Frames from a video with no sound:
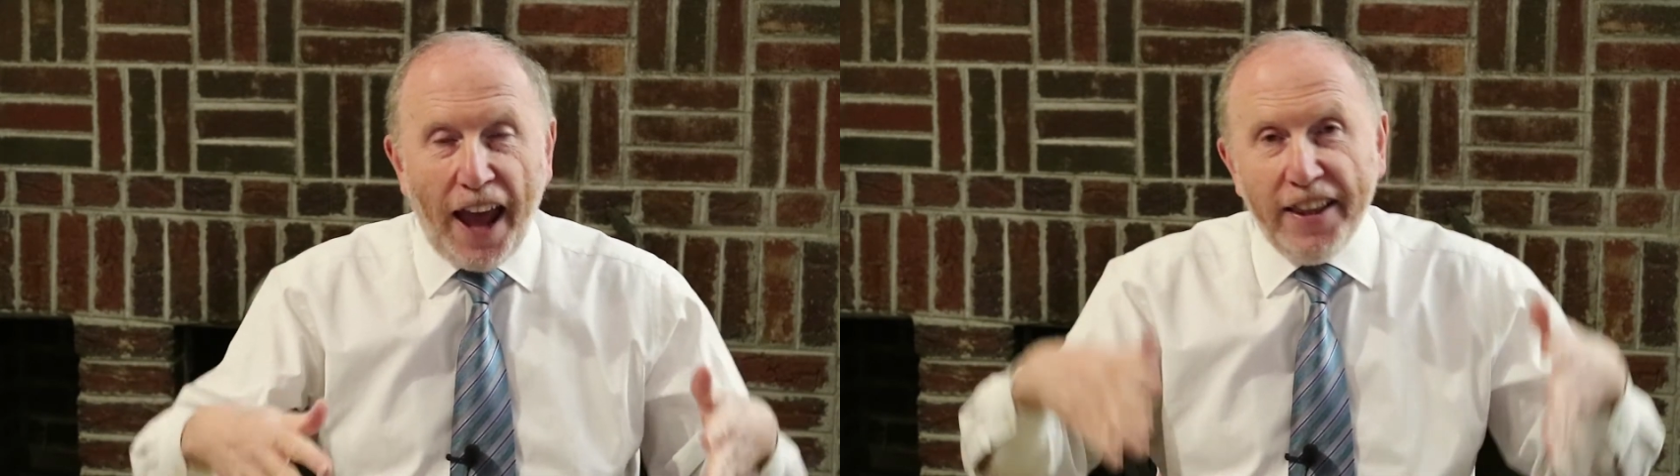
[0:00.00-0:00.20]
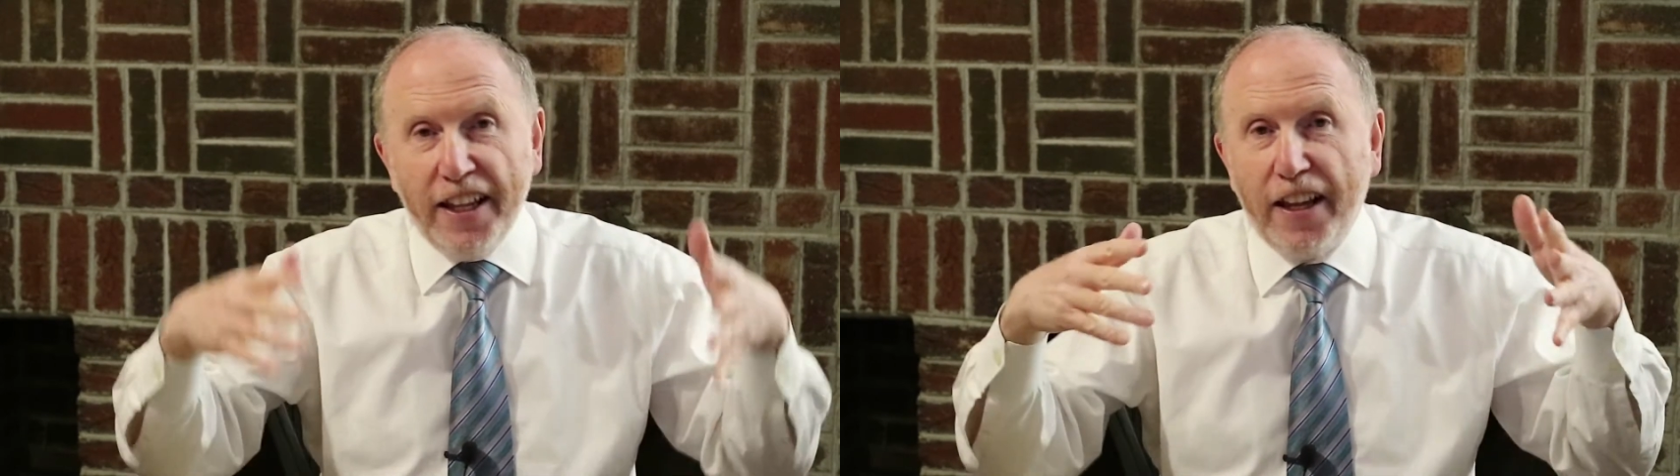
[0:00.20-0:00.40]

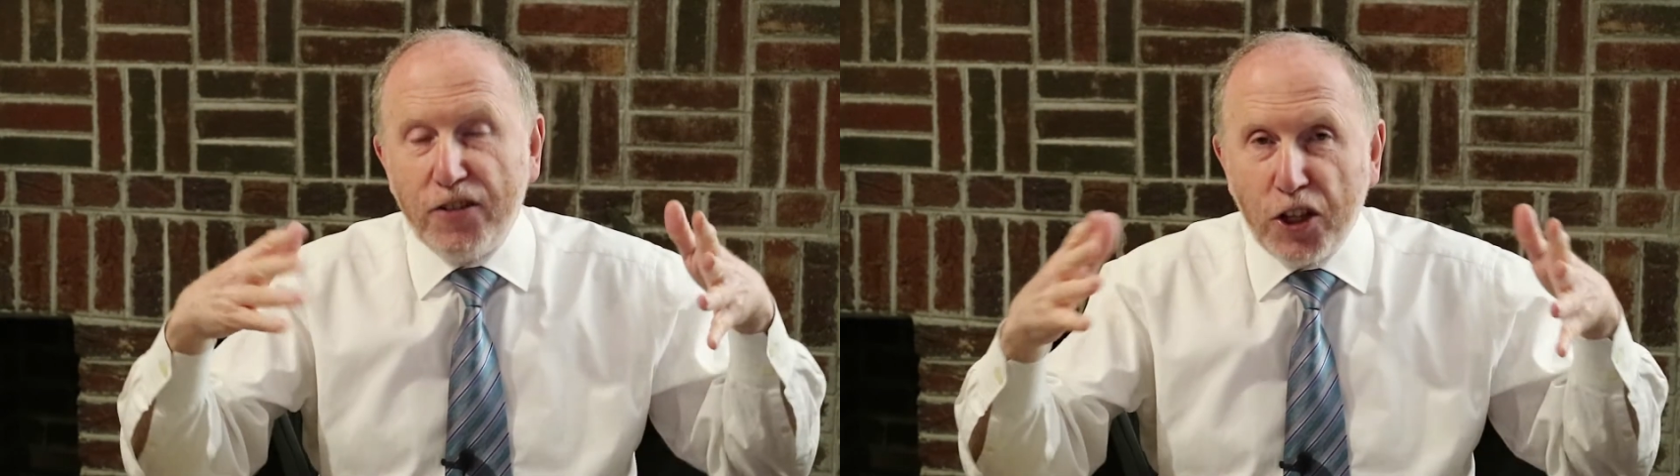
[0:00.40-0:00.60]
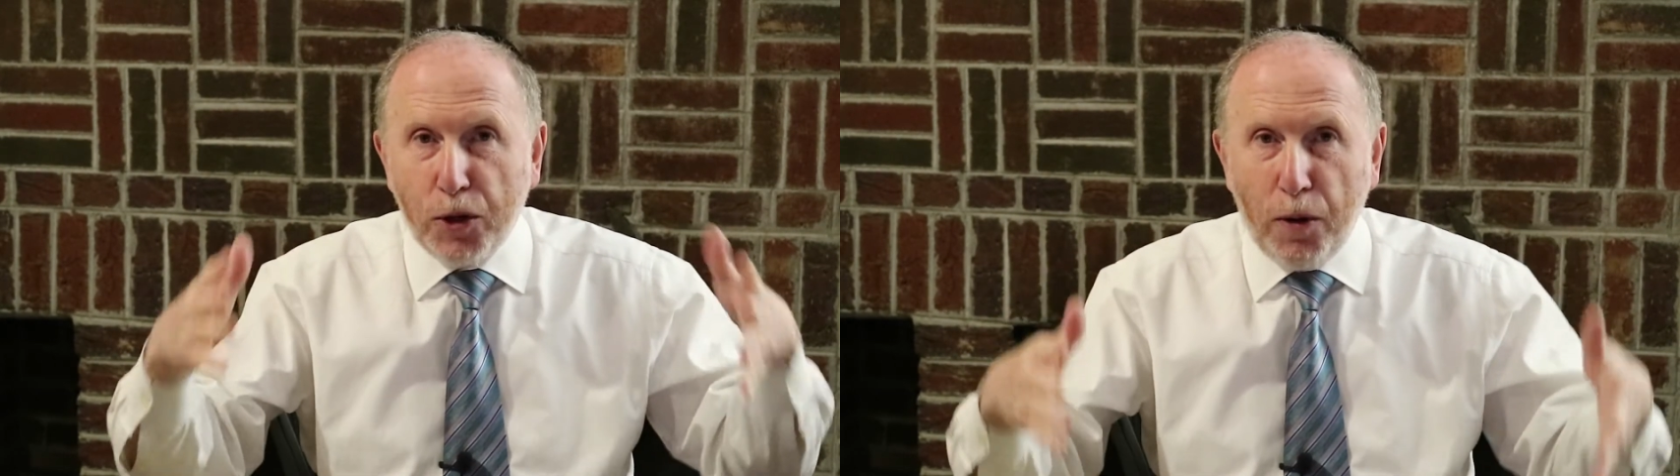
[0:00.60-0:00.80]
And it
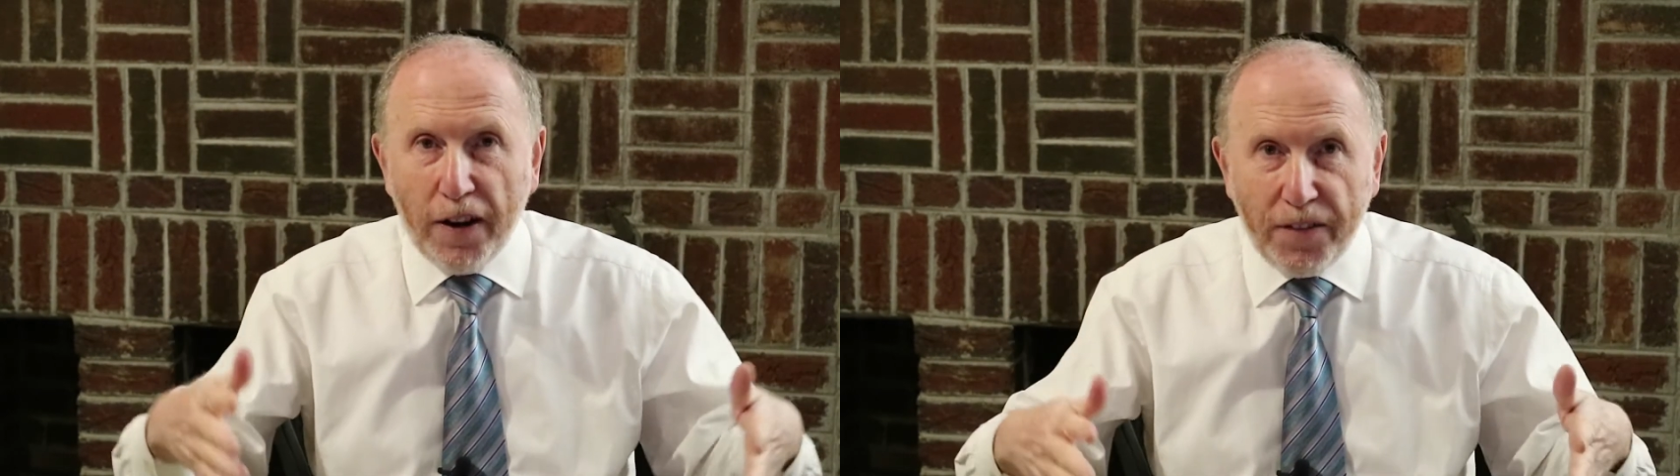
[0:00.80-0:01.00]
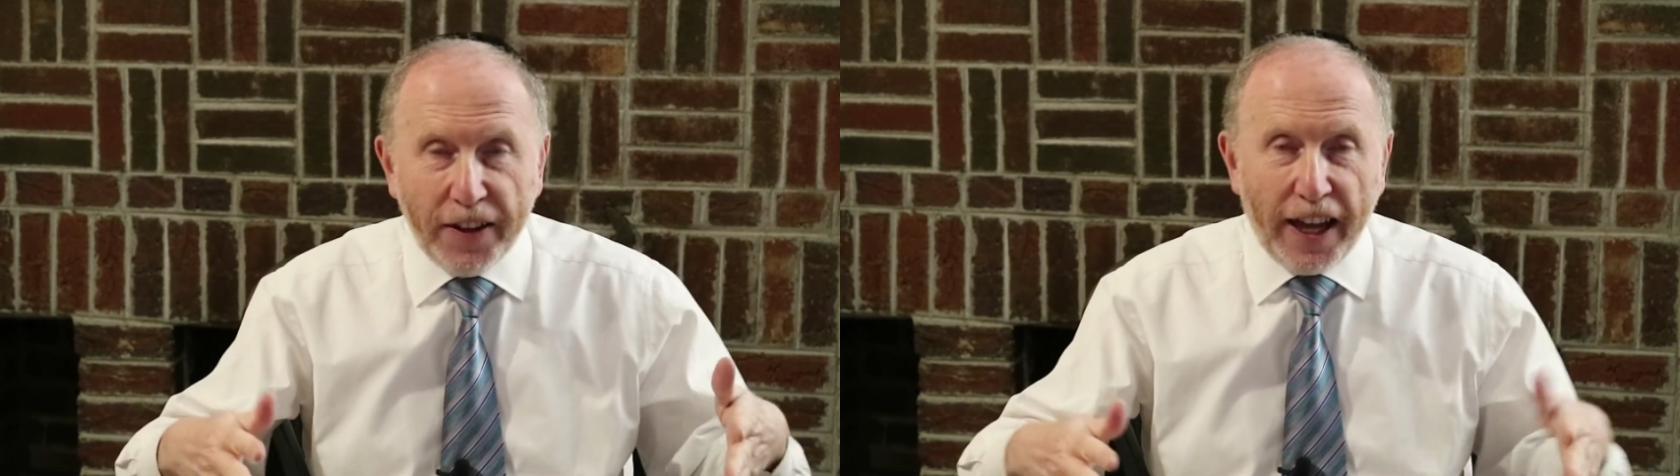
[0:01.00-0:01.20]
gives the
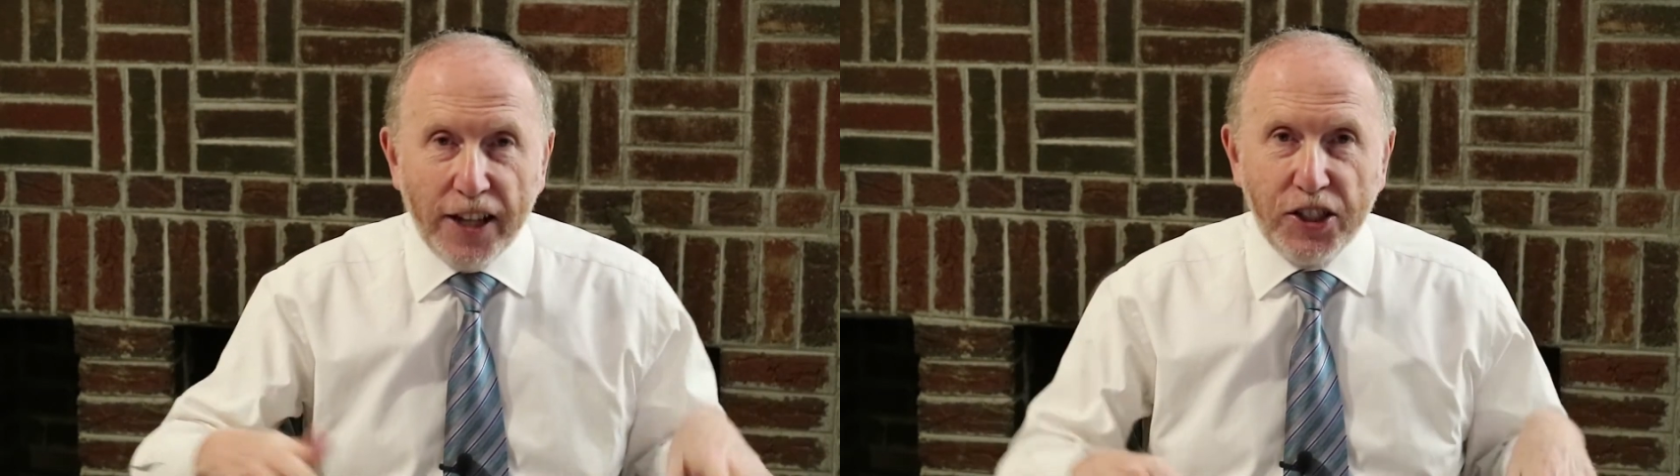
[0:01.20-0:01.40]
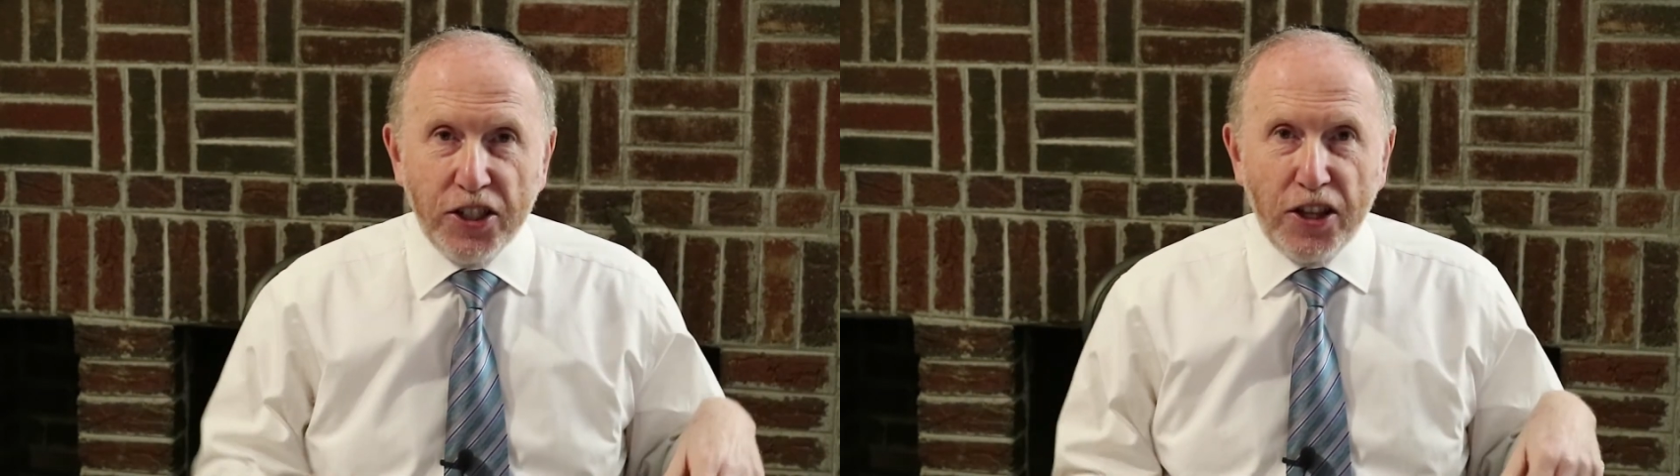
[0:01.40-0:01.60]

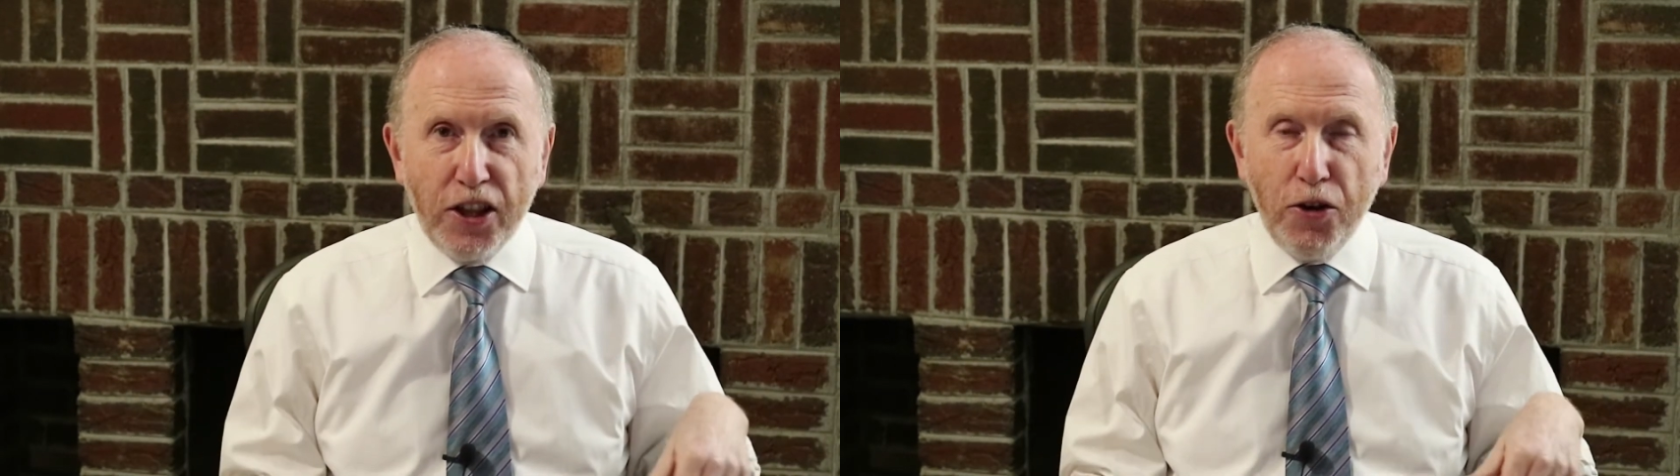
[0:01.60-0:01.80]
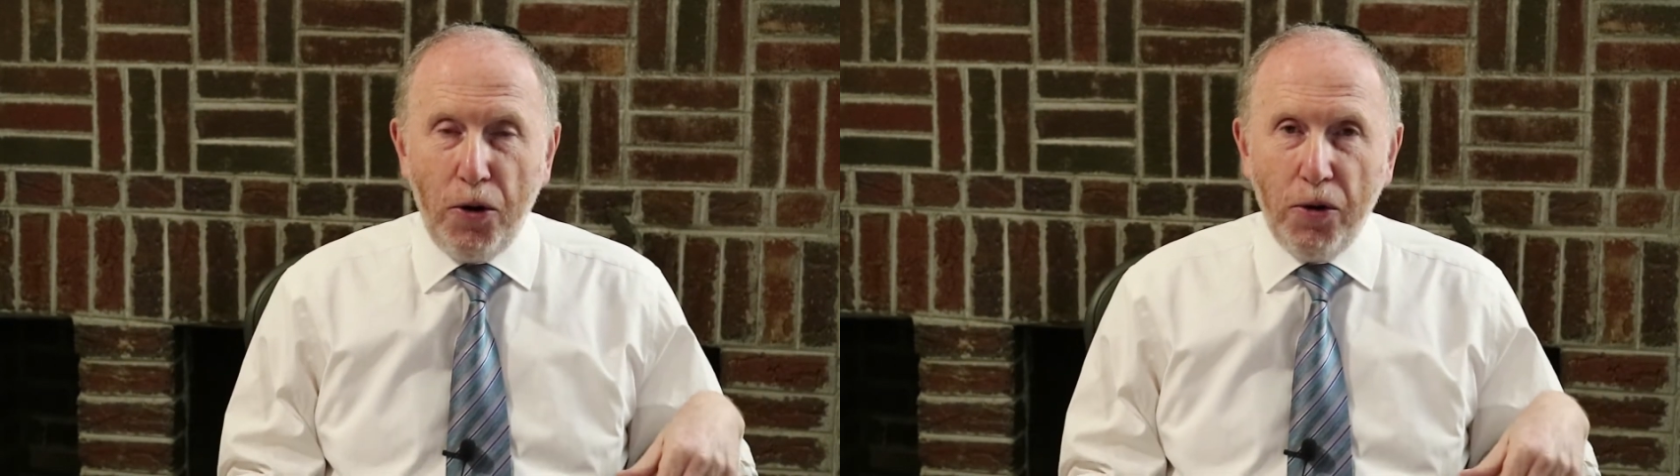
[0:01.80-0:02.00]
qualifications of
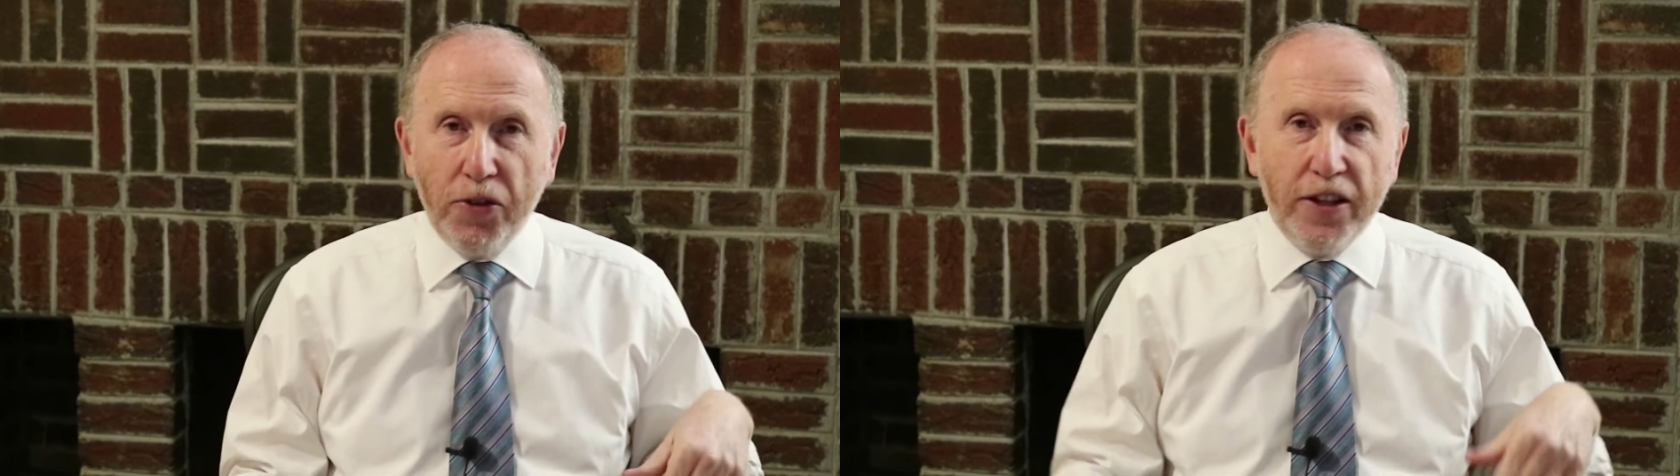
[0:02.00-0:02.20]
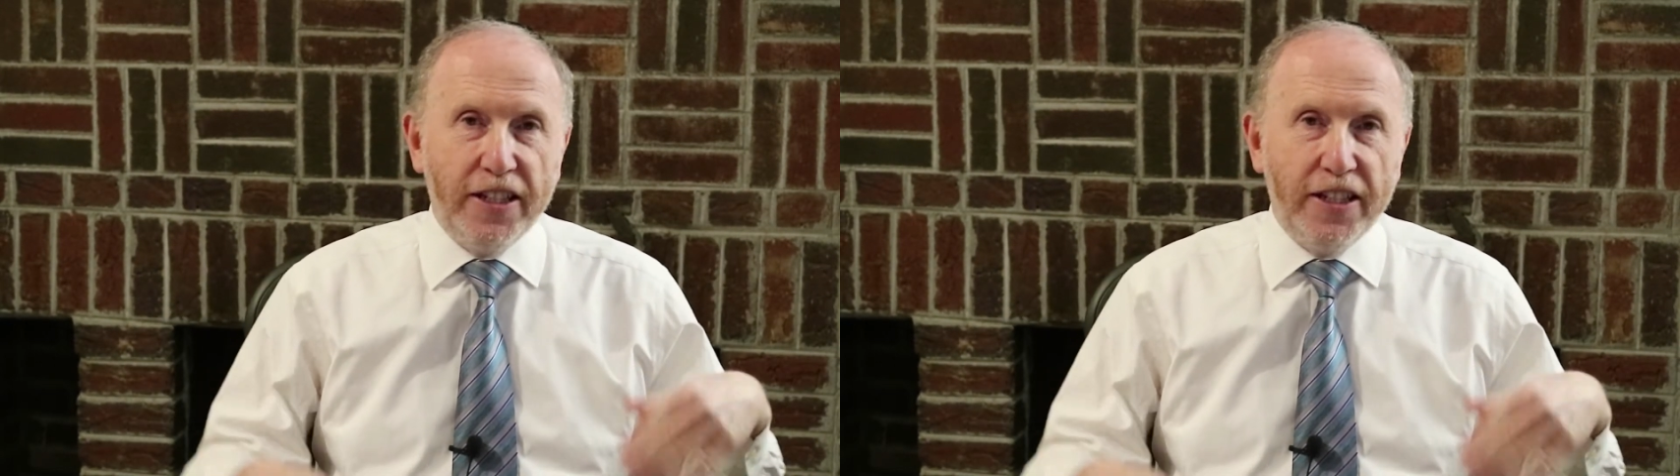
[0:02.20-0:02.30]
the author.